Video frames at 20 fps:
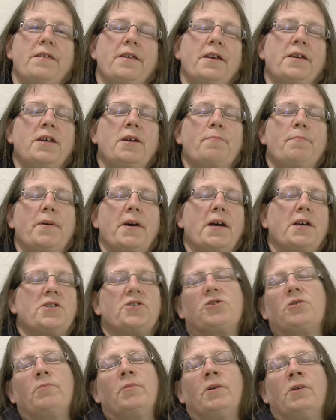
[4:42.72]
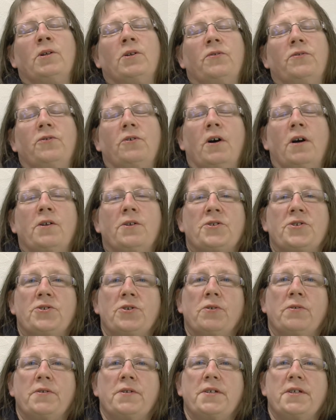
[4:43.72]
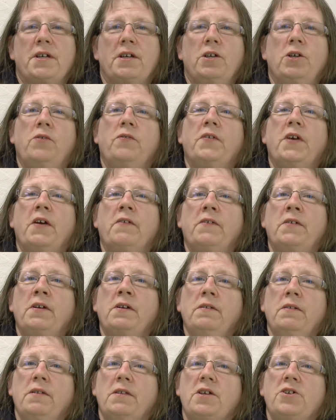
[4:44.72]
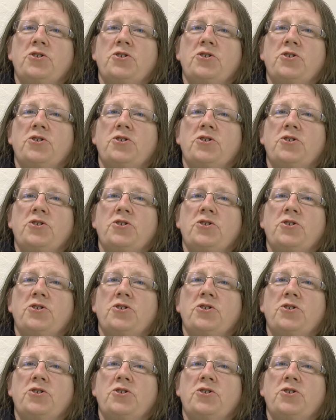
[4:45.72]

Thank you, Pastor Miller, for all the service that you've given